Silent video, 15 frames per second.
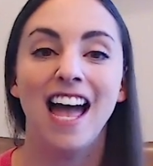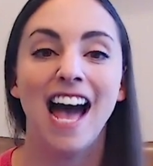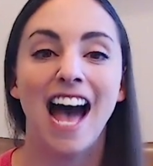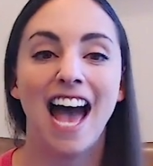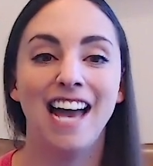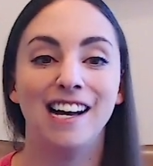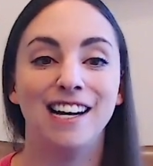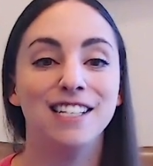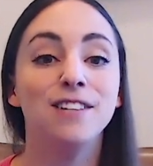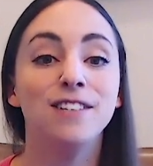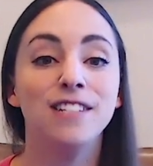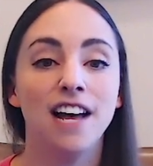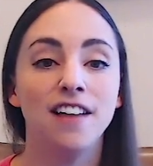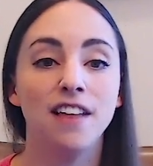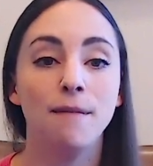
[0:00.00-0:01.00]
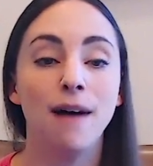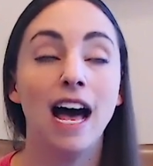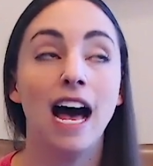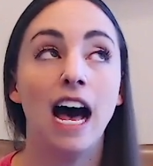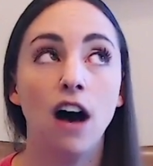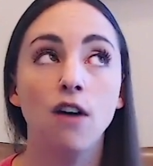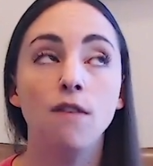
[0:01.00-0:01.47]
I also tell them
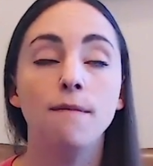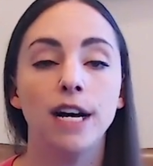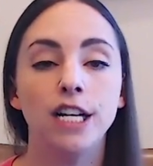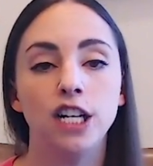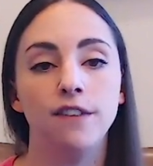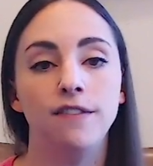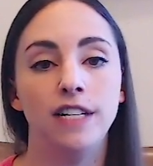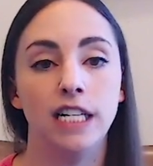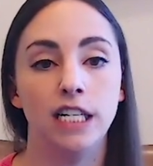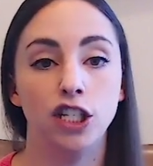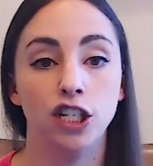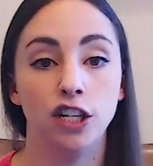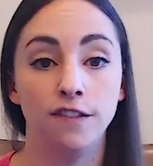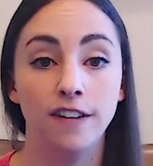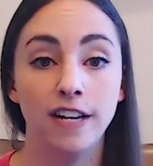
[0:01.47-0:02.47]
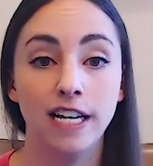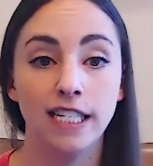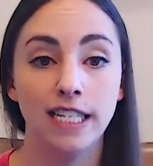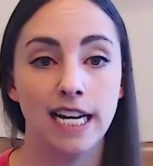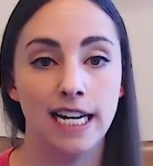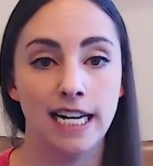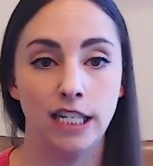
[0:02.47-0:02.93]
how much of a disservice
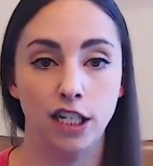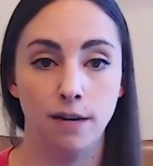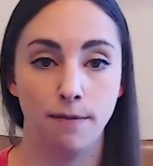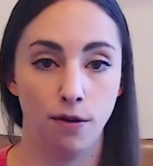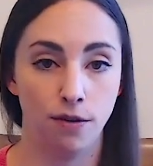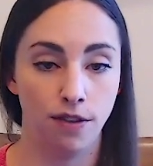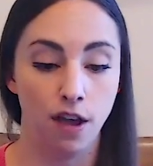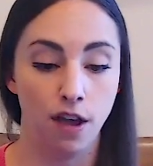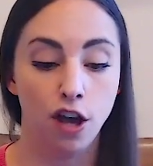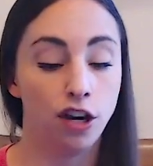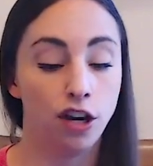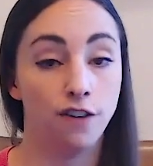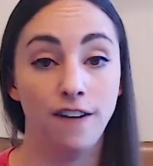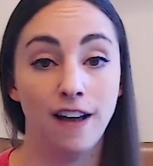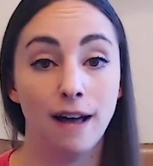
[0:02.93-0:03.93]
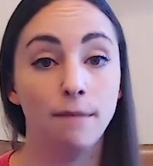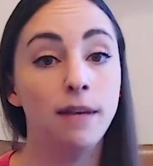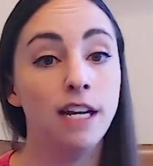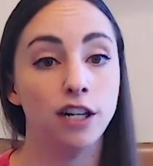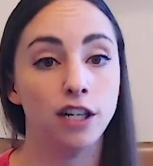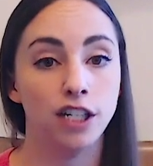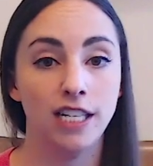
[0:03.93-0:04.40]
it is to both your family,
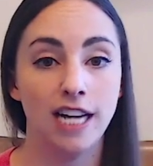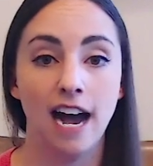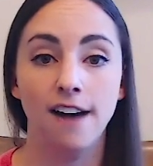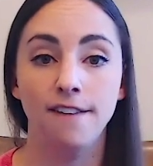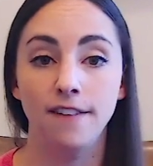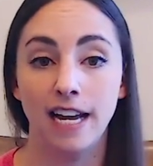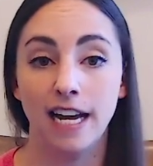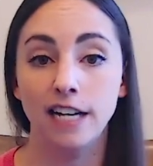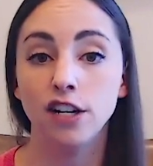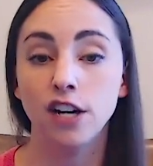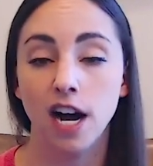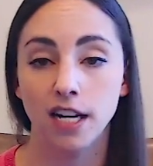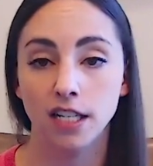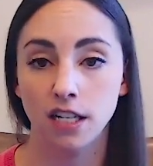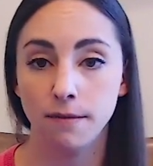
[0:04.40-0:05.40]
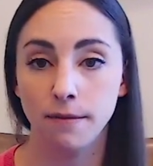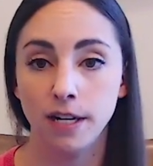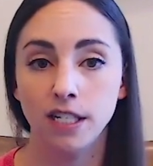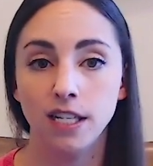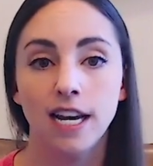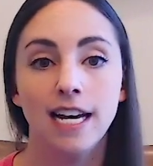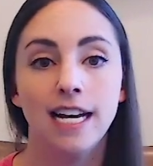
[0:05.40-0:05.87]
your staff, and your customers
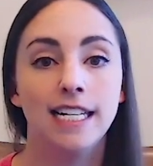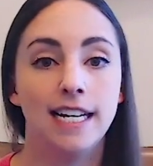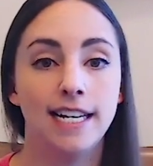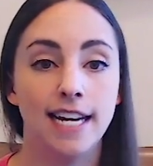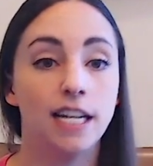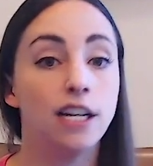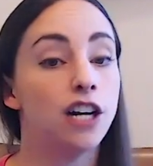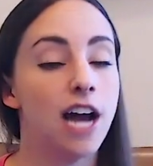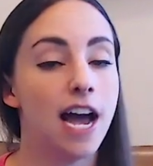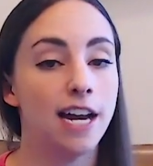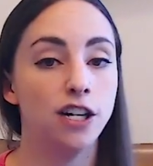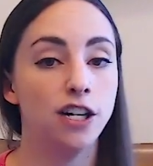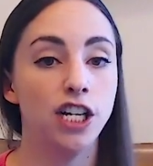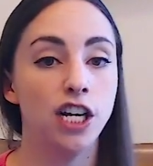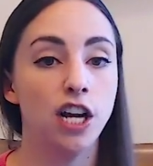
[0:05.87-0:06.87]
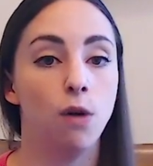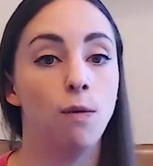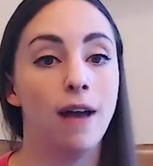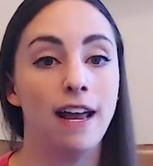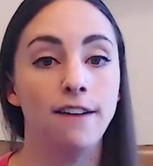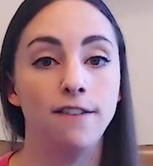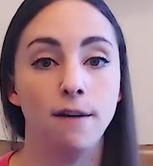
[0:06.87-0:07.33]
to take your energy
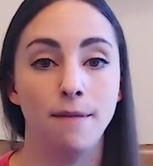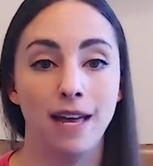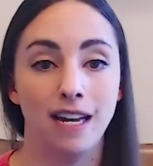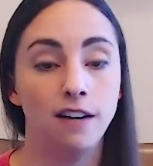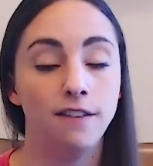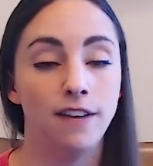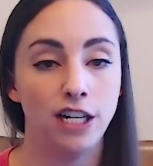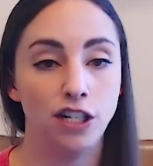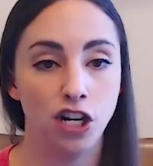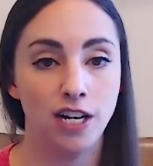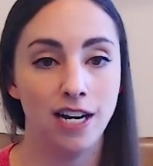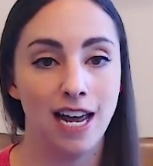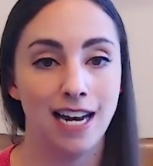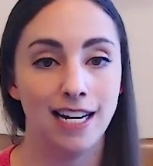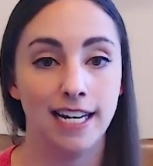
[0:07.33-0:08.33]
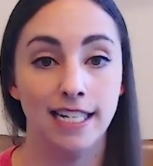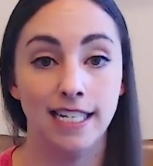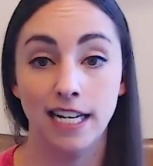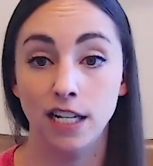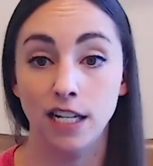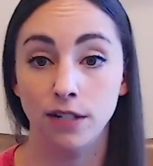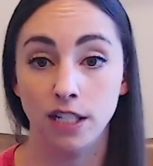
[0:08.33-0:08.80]
away from innovation and
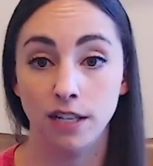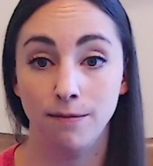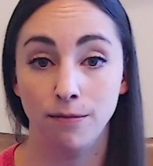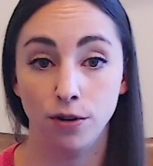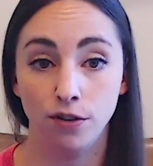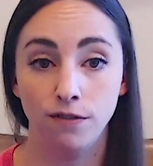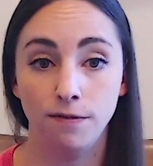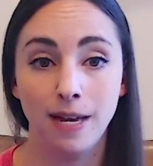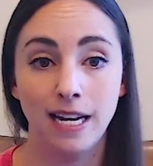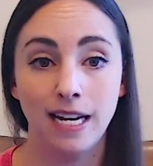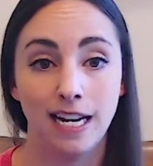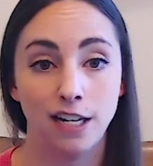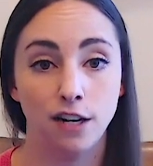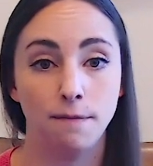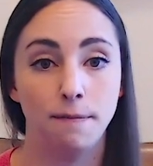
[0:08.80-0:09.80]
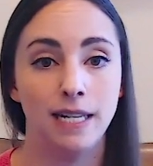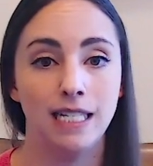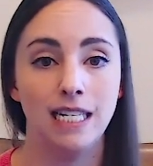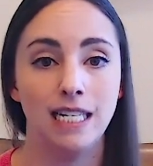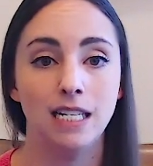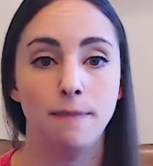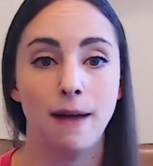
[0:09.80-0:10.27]
continuous improvement in your
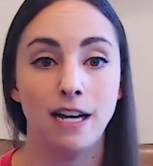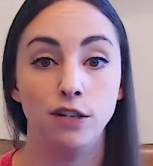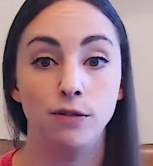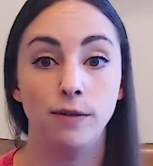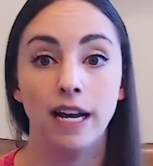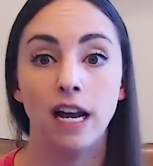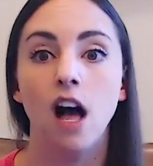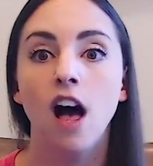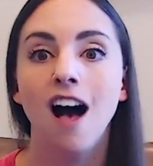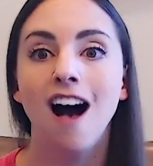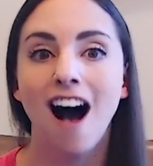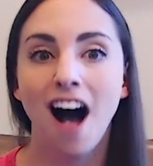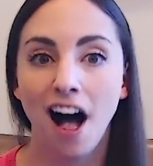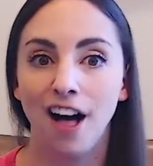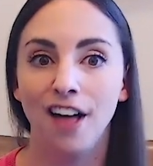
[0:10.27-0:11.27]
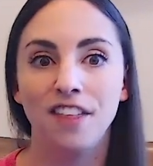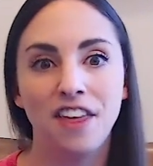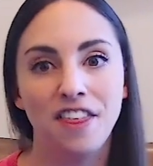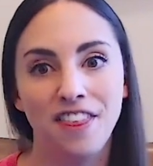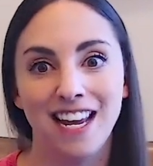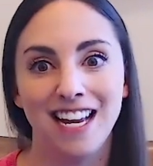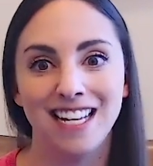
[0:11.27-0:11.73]
business by doing all the
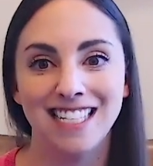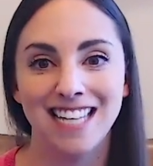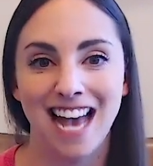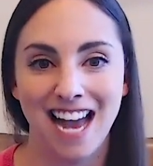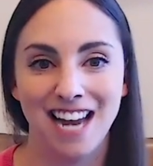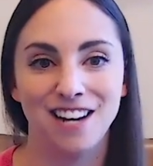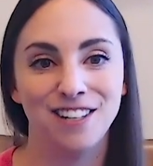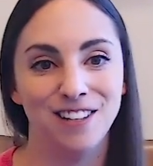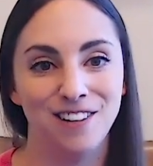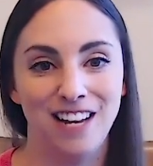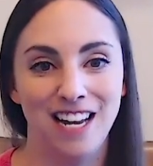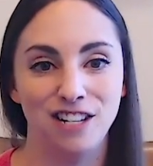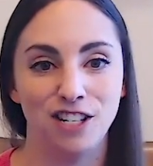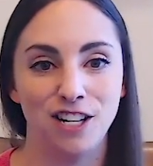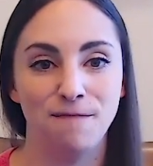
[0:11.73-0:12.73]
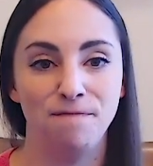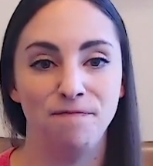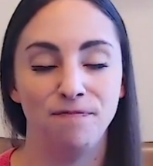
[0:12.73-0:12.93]
things at your location.